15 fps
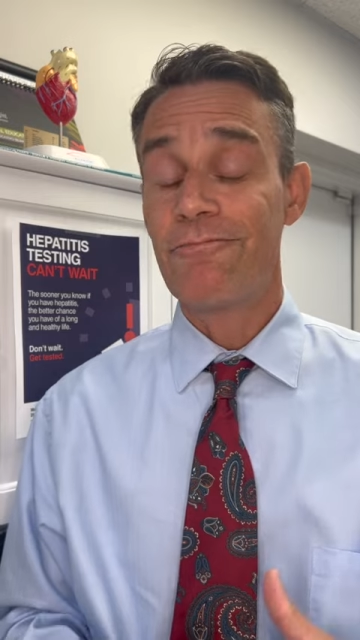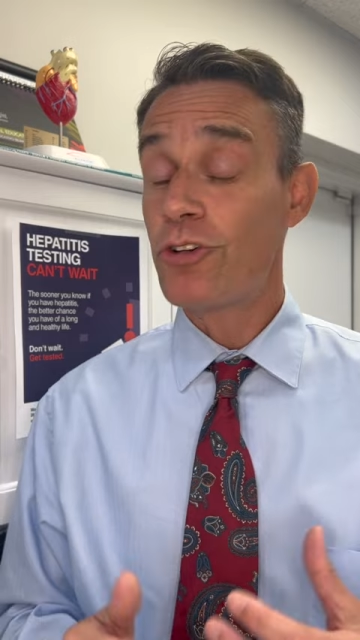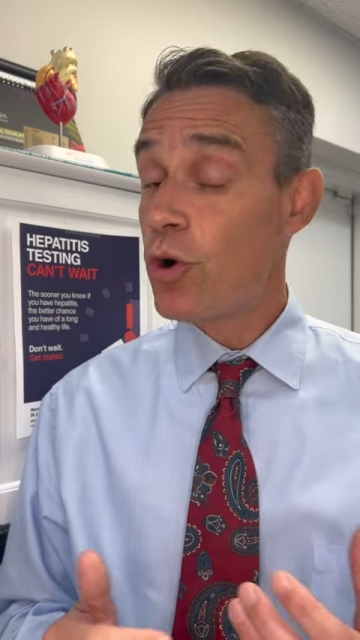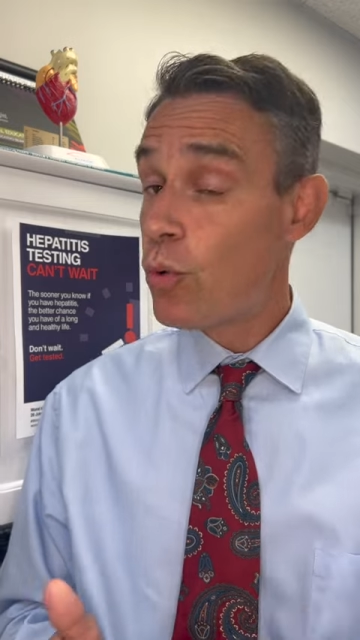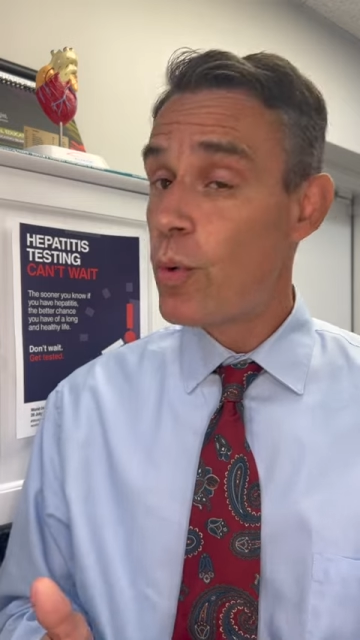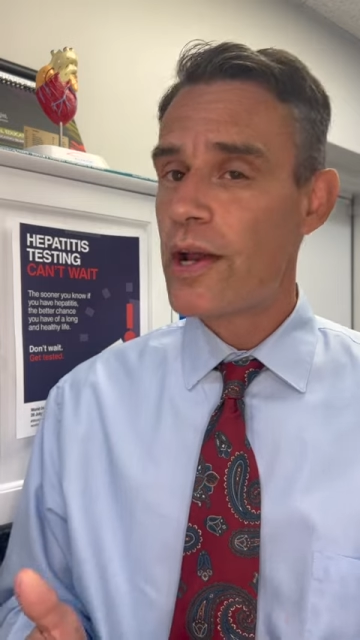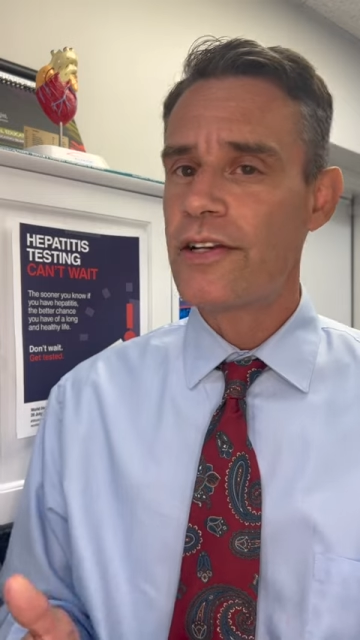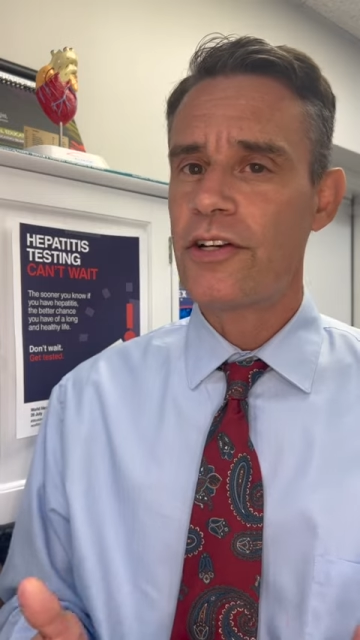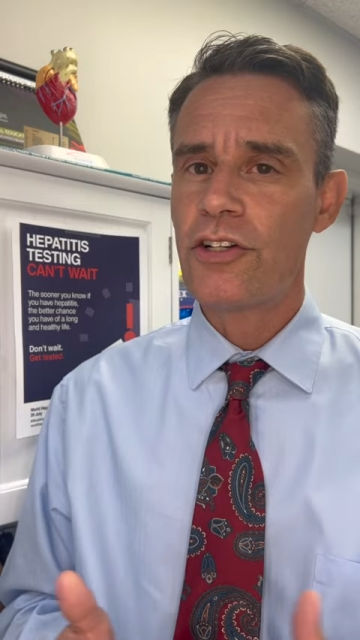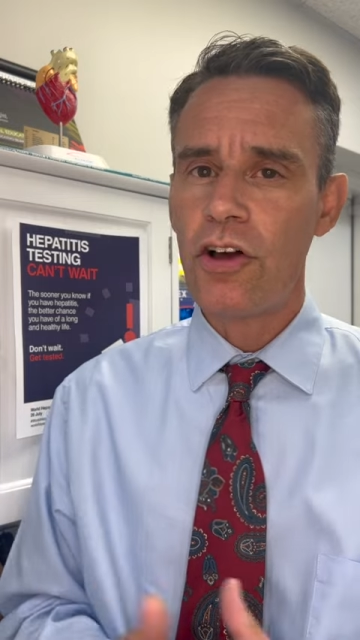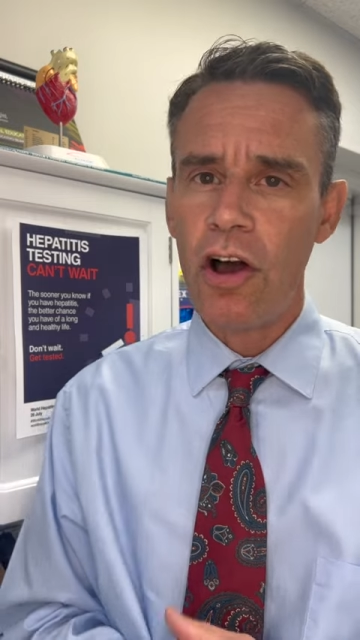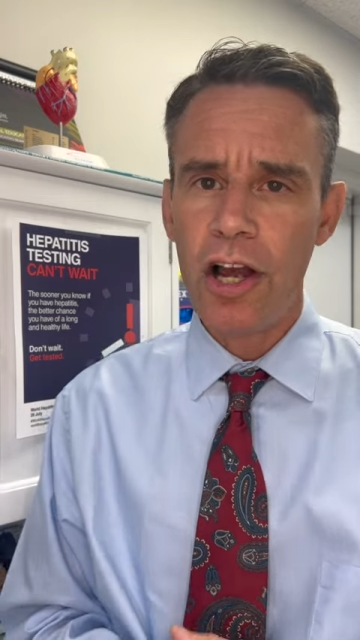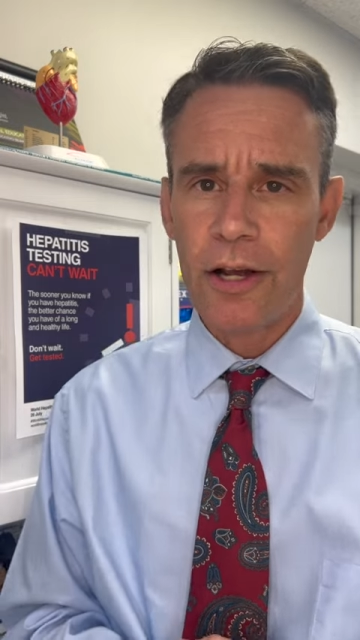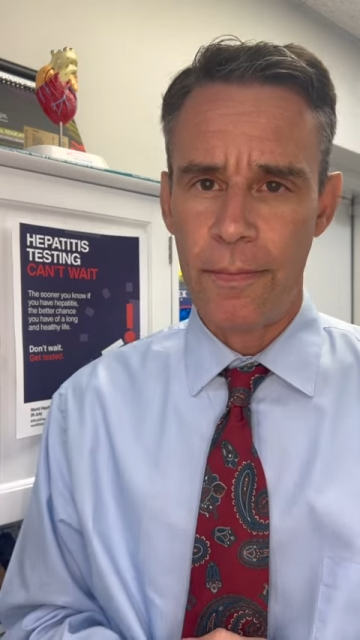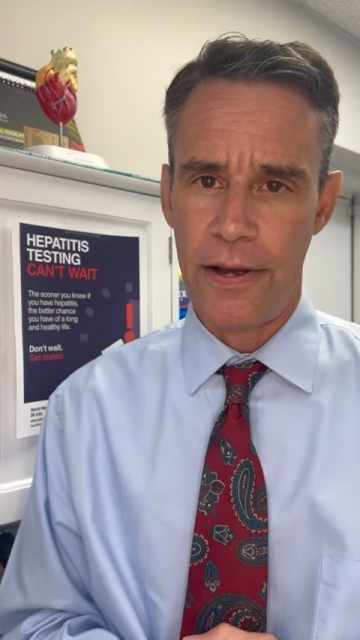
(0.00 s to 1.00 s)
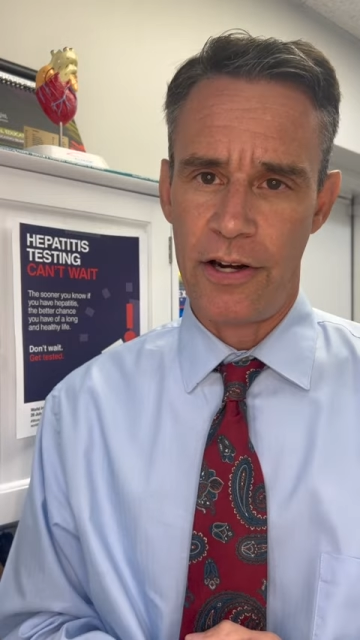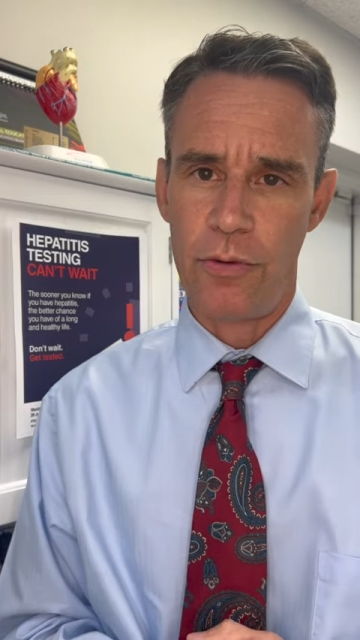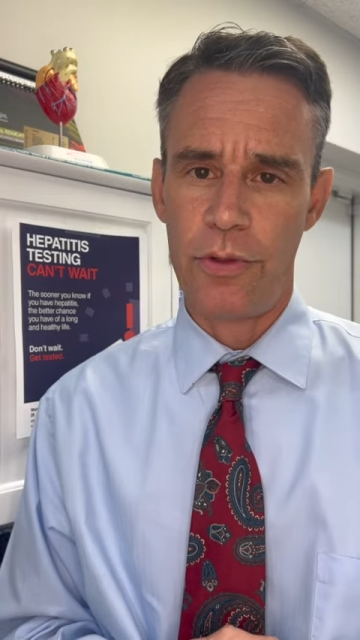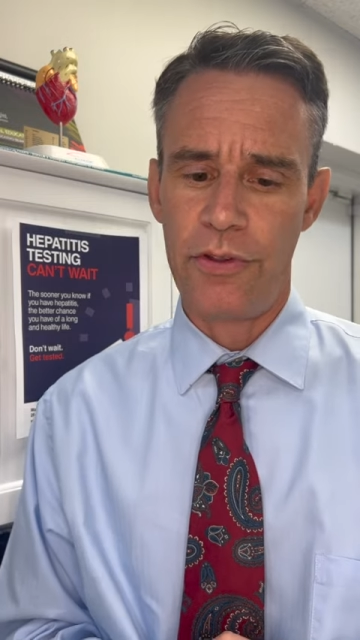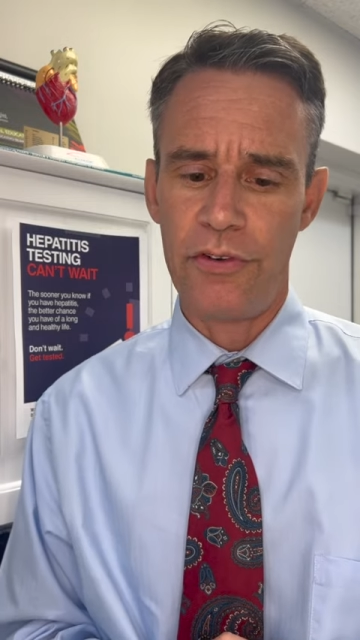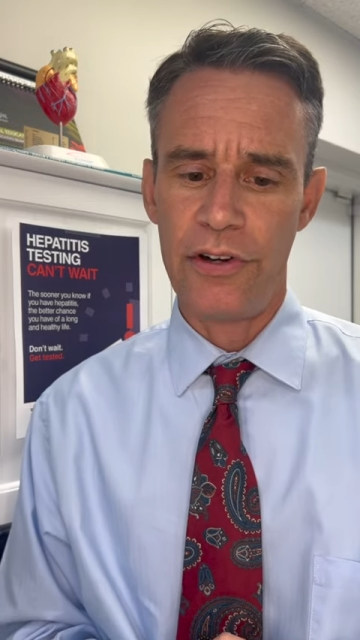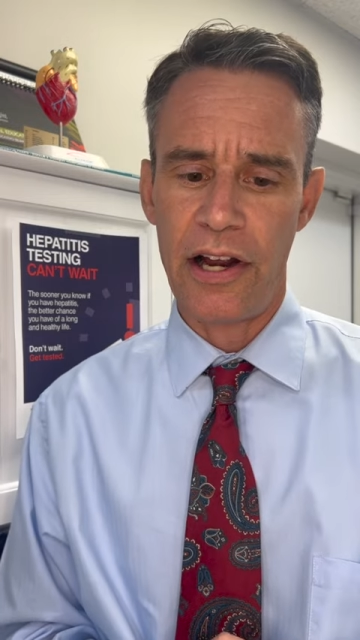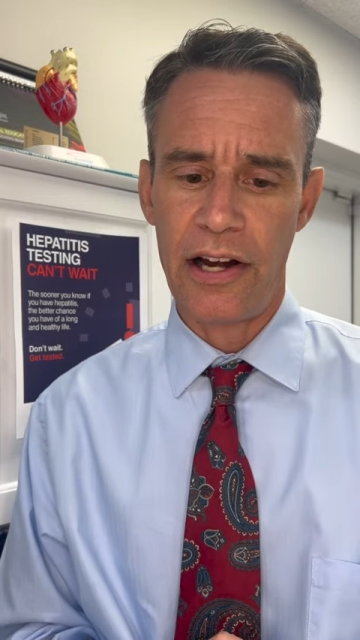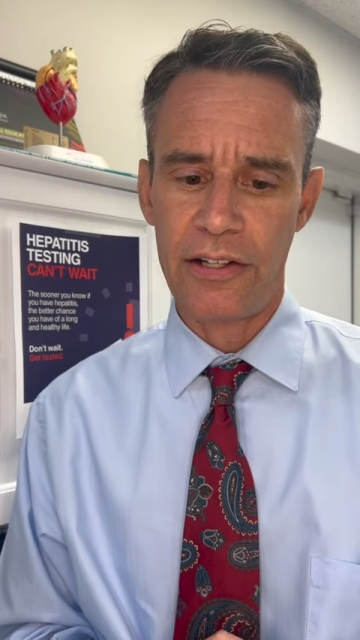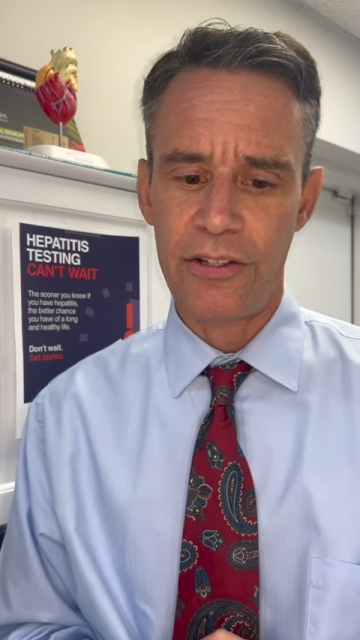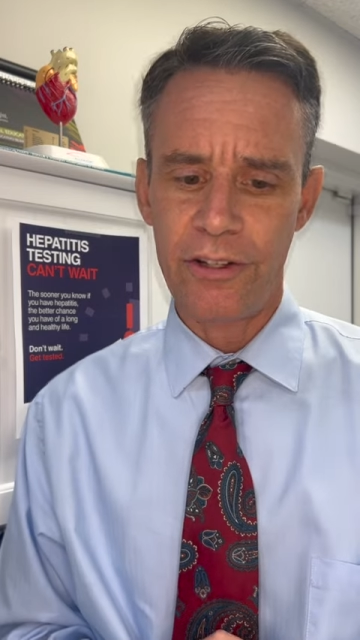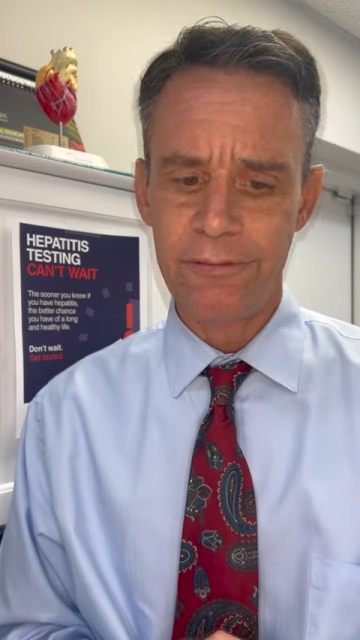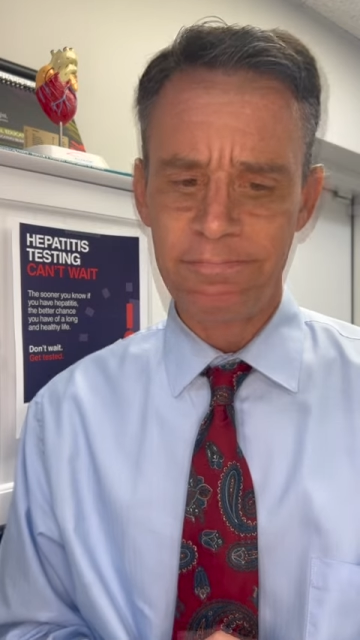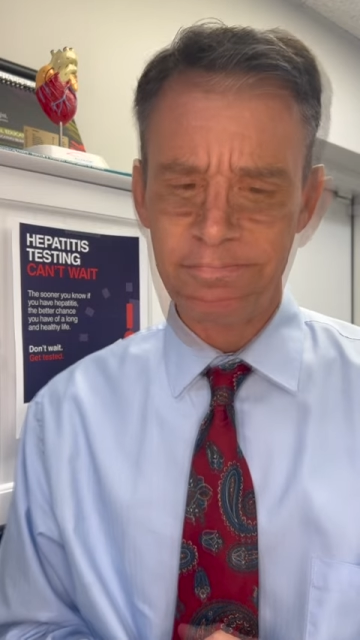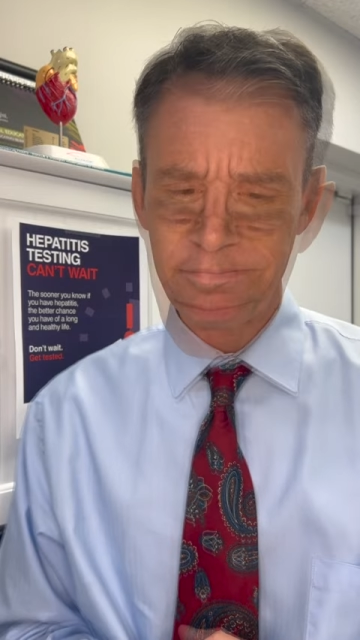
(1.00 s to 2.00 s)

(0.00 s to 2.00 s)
don't wait to talk about it with your doctor.